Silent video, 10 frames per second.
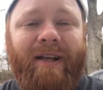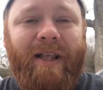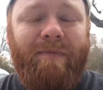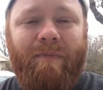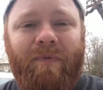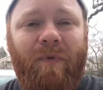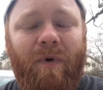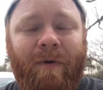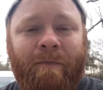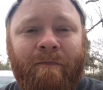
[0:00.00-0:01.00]
the clips
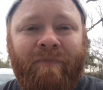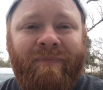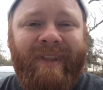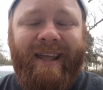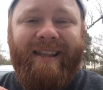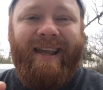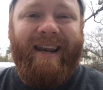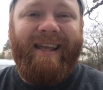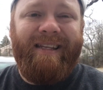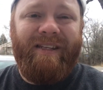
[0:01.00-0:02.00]
before, that the
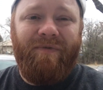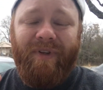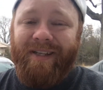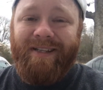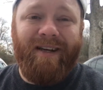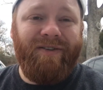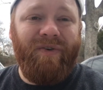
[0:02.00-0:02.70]
adhesive really stuck